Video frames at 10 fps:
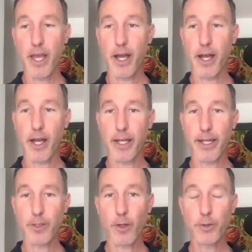Uh,
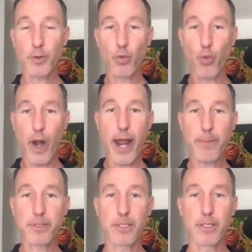it's also
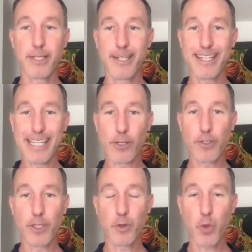wrapped in an
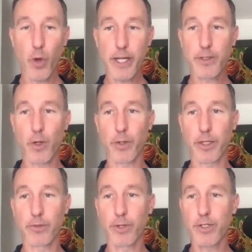ERC20
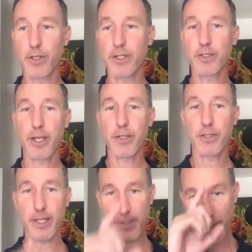token, which in this case,
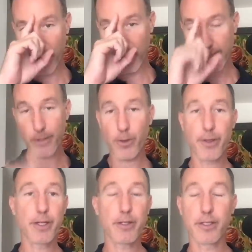that see that center
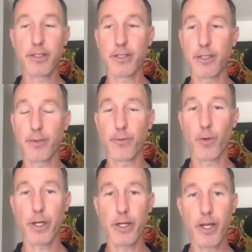thing in the in the
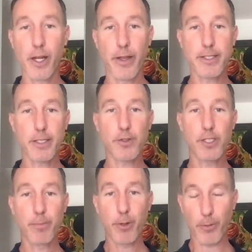forehead, that's their
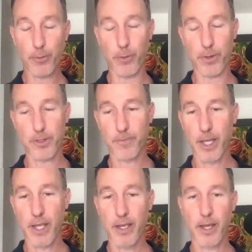spirit force.
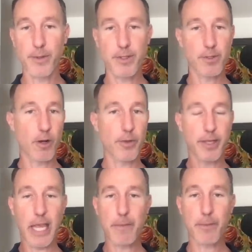And this is all the
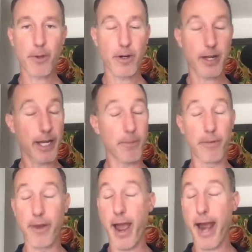gaming part. I
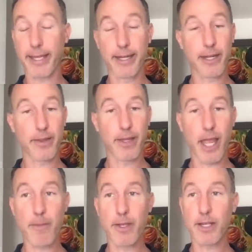am not getting into the
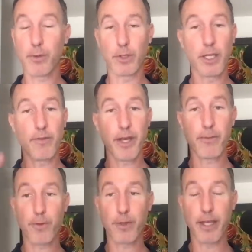gaming. I will leave that
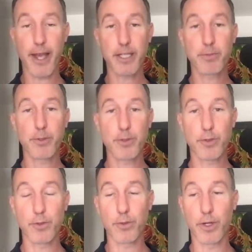the experts
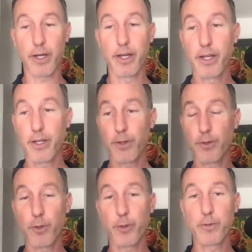who uh, who
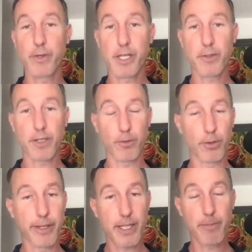do those videos. I will
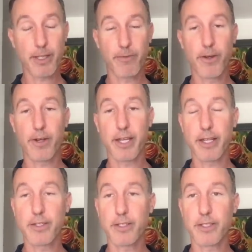link them at the very
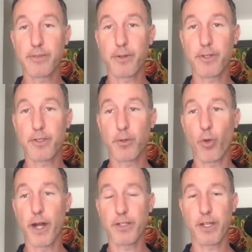end as far as you can
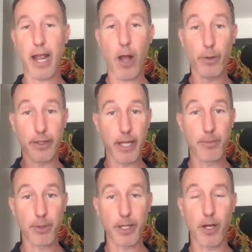watch how the
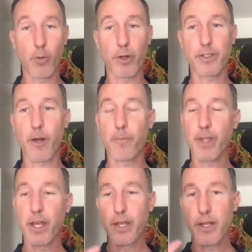gameplay all works out.
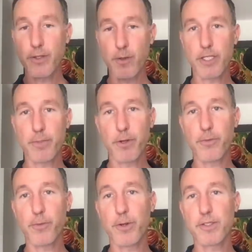So the Spirit
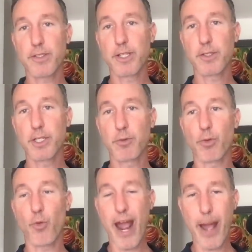Force, essentially, you were
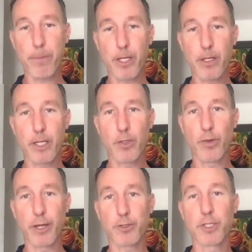wrapping into
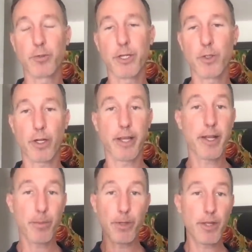an ERC20 token.
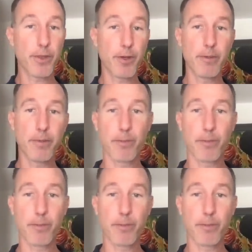That could be Ethereum.